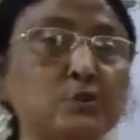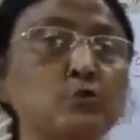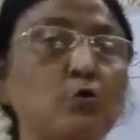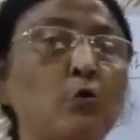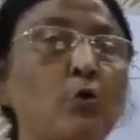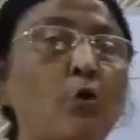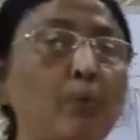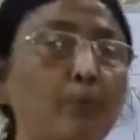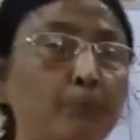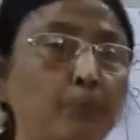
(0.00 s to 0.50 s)

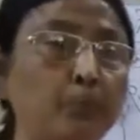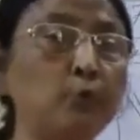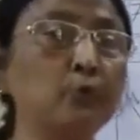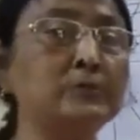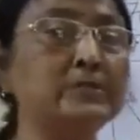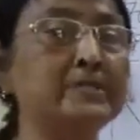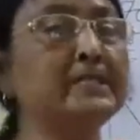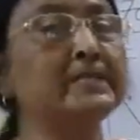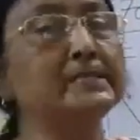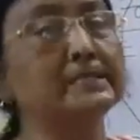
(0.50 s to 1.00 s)
to
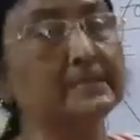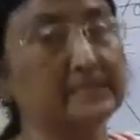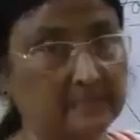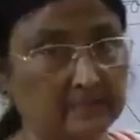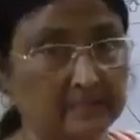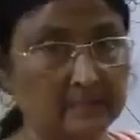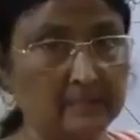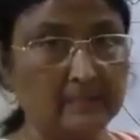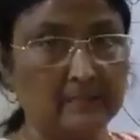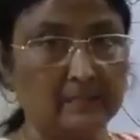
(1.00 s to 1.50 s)
opposes
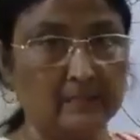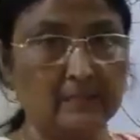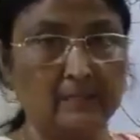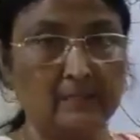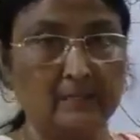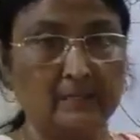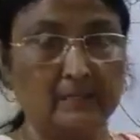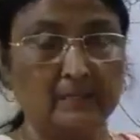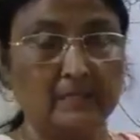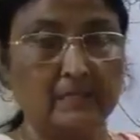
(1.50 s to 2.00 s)

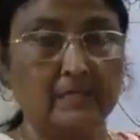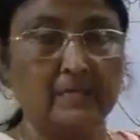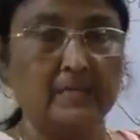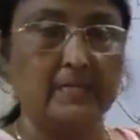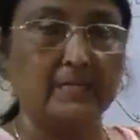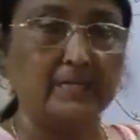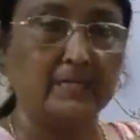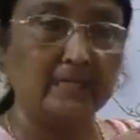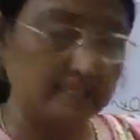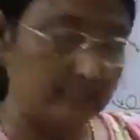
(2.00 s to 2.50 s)

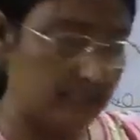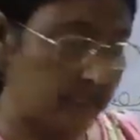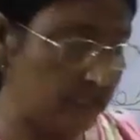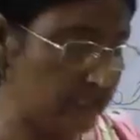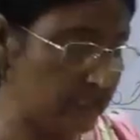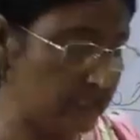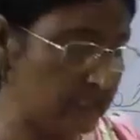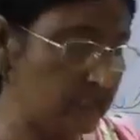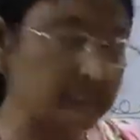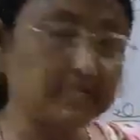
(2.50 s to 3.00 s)

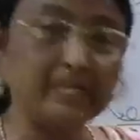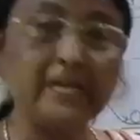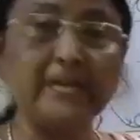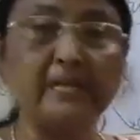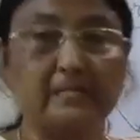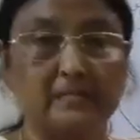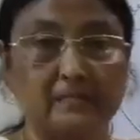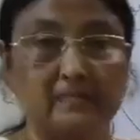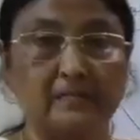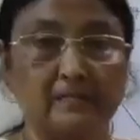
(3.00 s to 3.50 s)
its
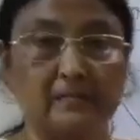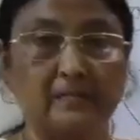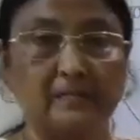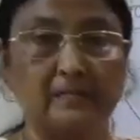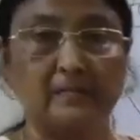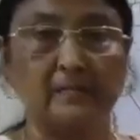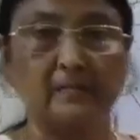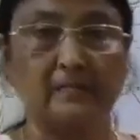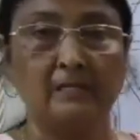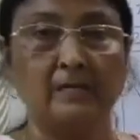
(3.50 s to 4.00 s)
state,
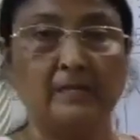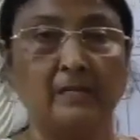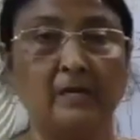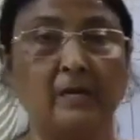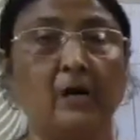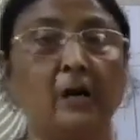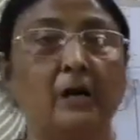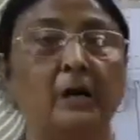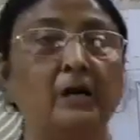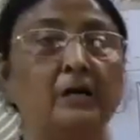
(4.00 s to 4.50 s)

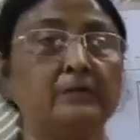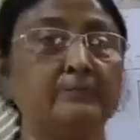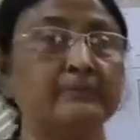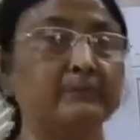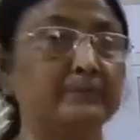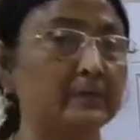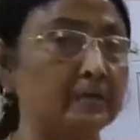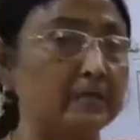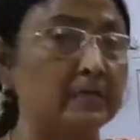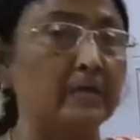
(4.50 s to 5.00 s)

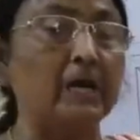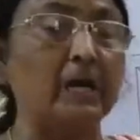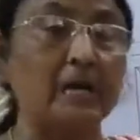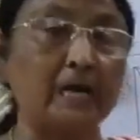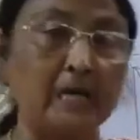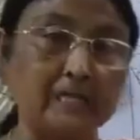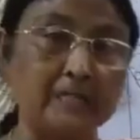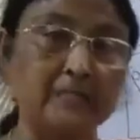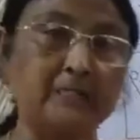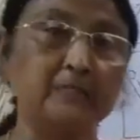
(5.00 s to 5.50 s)

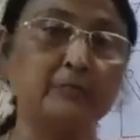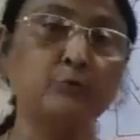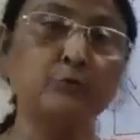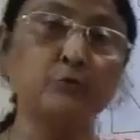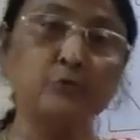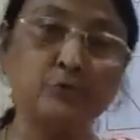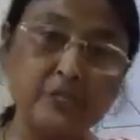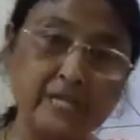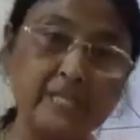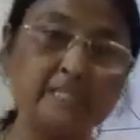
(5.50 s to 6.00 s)

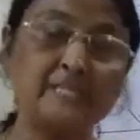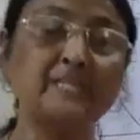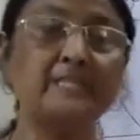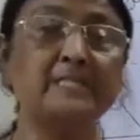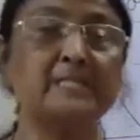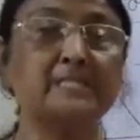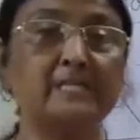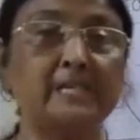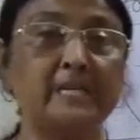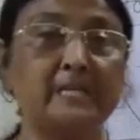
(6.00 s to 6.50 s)
to change the
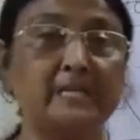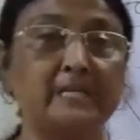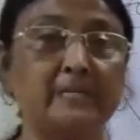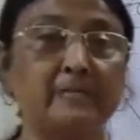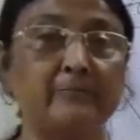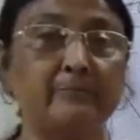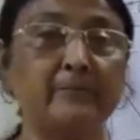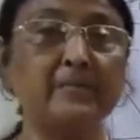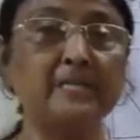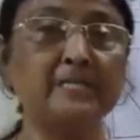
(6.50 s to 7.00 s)

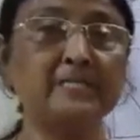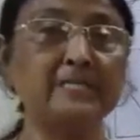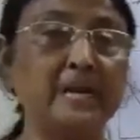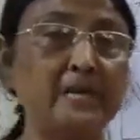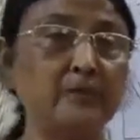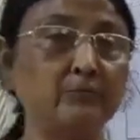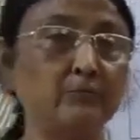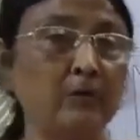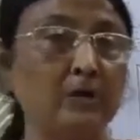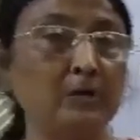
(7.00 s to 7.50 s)
state, means
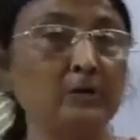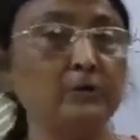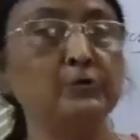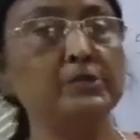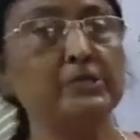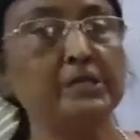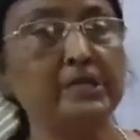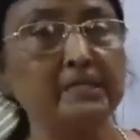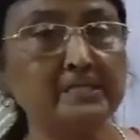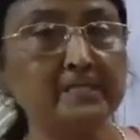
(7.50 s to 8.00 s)
I want
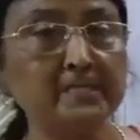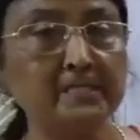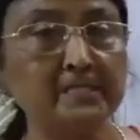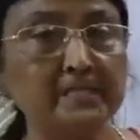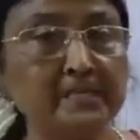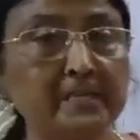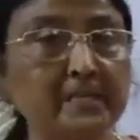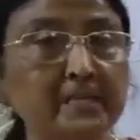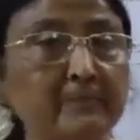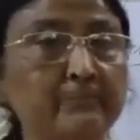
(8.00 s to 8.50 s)
to change the
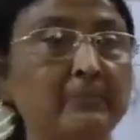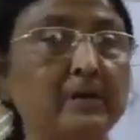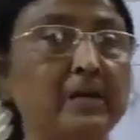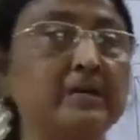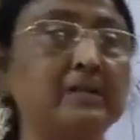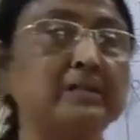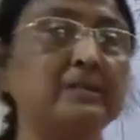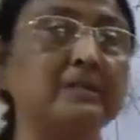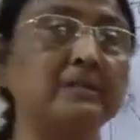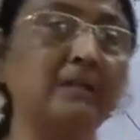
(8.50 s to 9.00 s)
state,
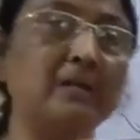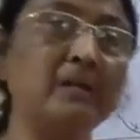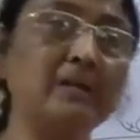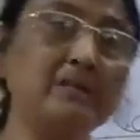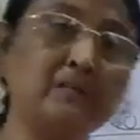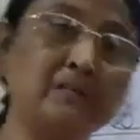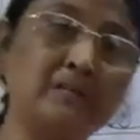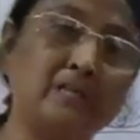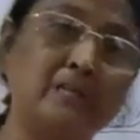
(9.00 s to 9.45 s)
but the